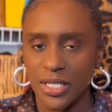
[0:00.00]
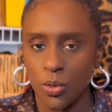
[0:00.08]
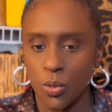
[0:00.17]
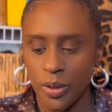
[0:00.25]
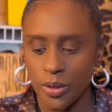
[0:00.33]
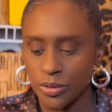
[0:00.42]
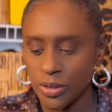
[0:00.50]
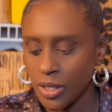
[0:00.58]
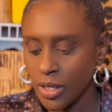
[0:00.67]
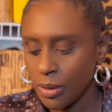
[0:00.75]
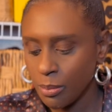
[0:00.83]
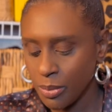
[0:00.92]
coiled,
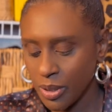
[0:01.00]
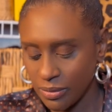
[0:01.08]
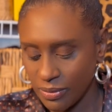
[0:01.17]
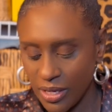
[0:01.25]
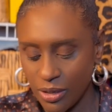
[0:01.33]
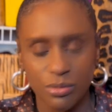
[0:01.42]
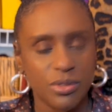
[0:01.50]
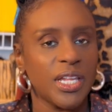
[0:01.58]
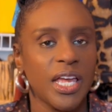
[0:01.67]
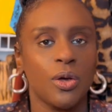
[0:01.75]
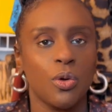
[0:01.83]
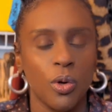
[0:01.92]
but they don't
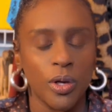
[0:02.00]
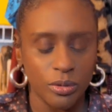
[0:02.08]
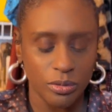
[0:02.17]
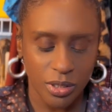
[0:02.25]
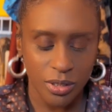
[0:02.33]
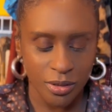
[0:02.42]
stay coiled.